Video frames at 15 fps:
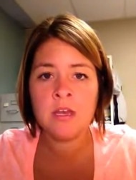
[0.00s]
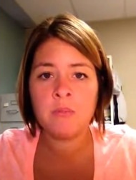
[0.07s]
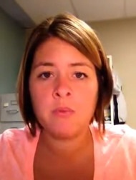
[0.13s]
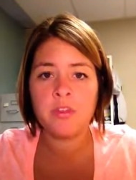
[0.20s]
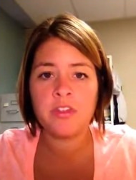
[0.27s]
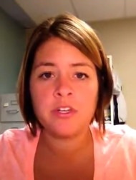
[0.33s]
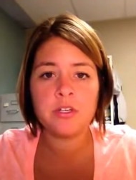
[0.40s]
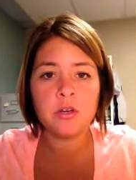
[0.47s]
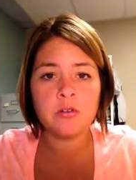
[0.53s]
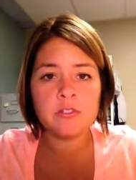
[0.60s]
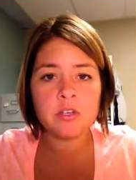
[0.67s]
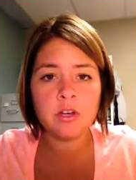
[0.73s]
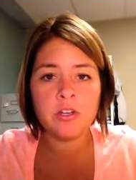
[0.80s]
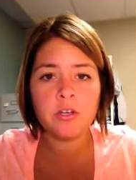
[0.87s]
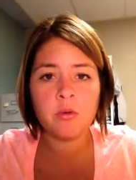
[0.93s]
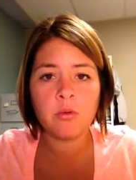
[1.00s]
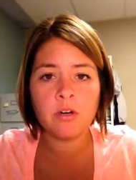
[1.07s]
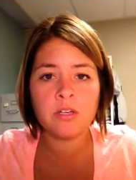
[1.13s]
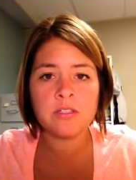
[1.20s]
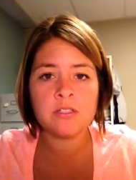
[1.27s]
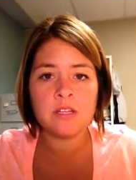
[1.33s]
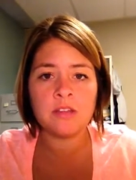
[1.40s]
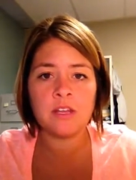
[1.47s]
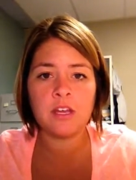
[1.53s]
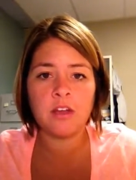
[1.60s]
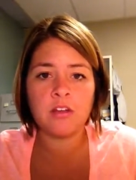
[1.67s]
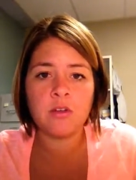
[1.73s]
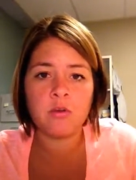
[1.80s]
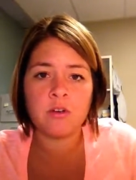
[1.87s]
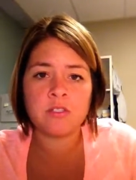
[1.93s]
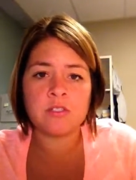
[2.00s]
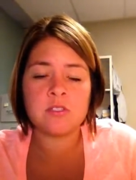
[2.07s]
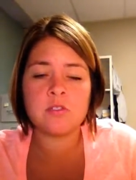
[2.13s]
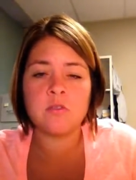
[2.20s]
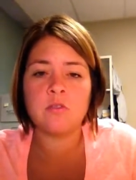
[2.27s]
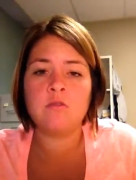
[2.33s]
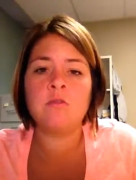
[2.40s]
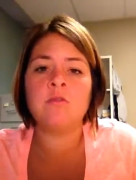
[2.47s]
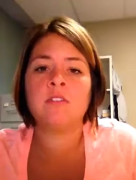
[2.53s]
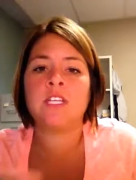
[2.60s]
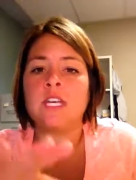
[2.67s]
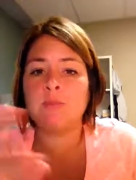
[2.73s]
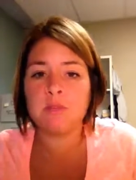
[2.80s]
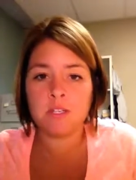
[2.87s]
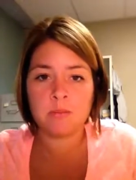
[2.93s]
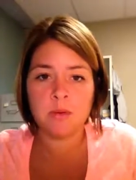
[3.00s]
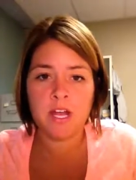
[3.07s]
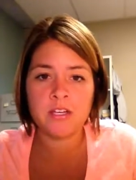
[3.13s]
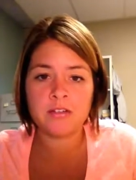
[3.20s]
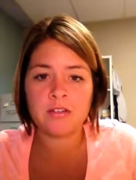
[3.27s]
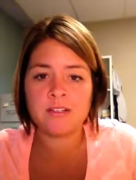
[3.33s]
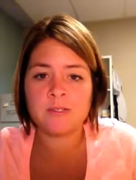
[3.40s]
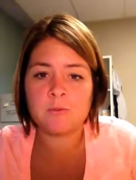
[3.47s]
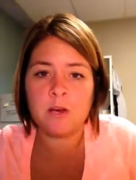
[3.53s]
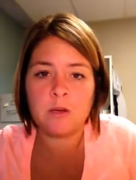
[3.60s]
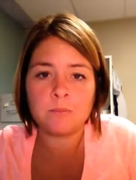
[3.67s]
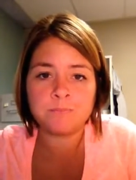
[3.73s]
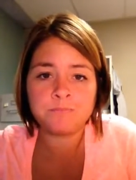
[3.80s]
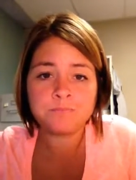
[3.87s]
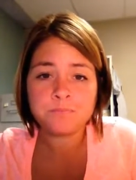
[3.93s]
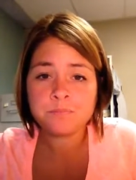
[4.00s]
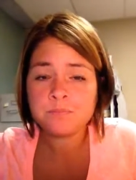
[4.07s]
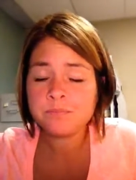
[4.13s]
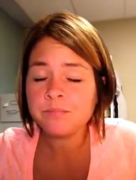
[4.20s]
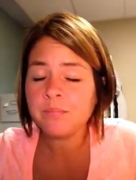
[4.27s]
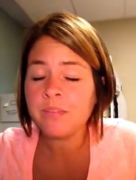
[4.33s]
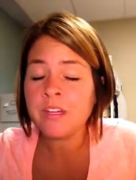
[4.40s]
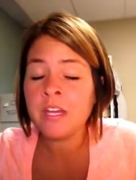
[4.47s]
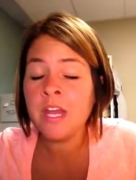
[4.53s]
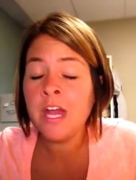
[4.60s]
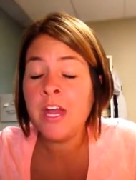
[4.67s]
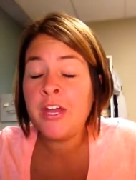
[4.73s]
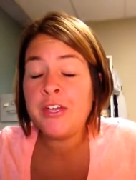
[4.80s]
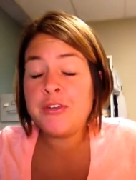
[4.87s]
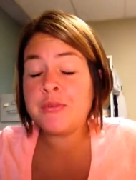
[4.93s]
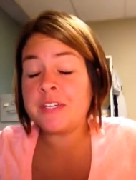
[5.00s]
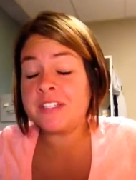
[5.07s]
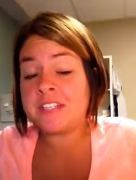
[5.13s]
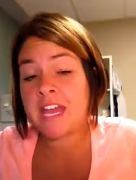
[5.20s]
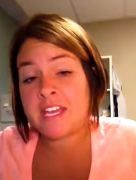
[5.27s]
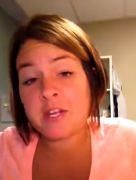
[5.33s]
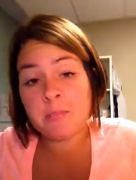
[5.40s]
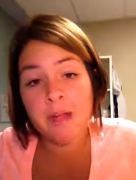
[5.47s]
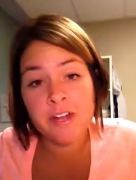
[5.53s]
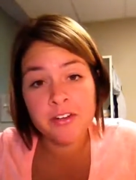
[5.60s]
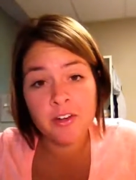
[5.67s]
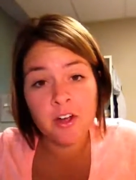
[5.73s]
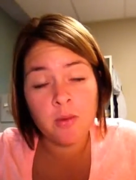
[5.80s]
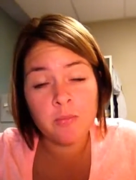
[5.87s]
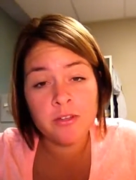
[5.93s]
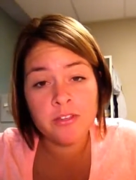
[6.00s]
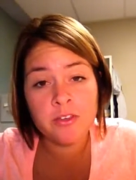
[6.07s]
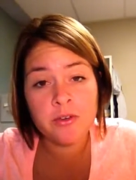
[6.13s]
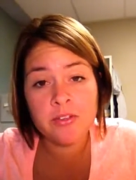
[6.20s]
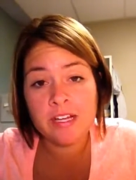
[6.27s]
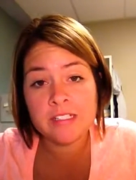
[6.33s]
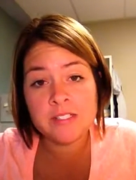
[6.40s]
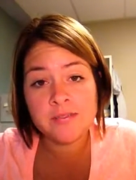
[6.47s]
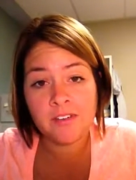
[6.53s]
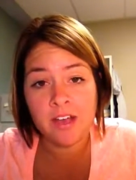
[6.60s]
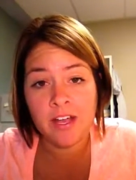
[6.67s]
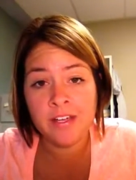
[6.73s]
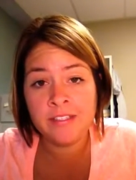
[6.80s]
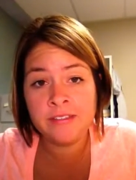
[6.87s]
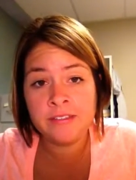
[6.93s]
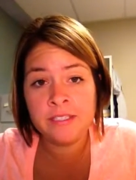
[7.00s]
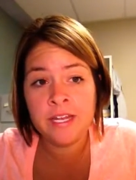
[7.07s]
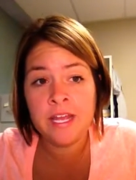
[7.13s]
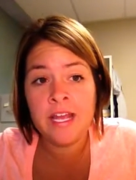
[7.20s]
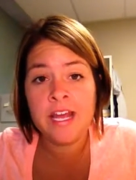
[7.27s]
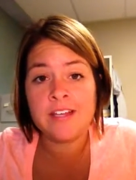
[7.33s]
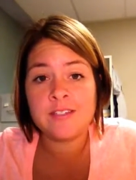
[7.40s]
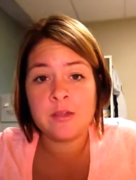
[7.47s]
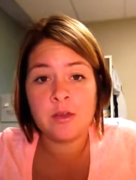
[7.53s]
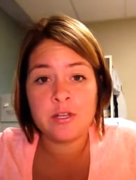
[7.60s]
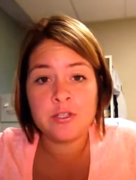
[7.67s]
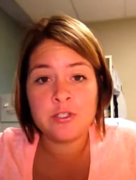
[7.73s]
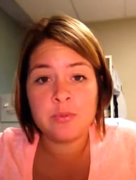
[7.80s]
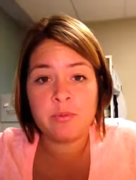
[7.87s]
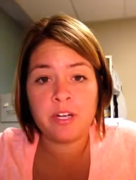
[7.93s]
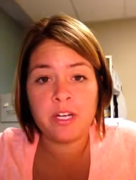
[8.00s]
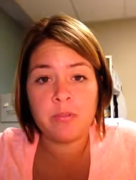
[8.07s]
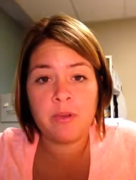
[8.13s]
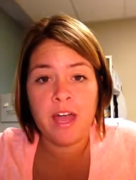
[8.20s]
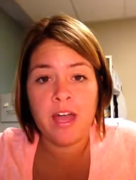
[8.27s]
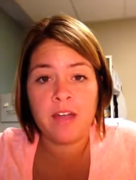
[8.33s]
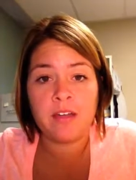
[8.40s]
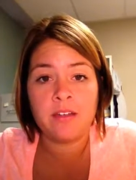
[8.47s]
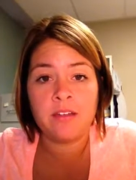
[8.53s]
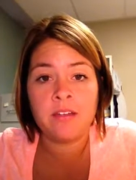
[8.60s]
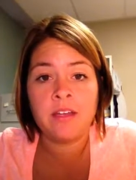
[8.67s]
But the notes are yours, and they are yours to keep in your binder as well. You can take your binder home with you, that's fine, as long as you bring it back.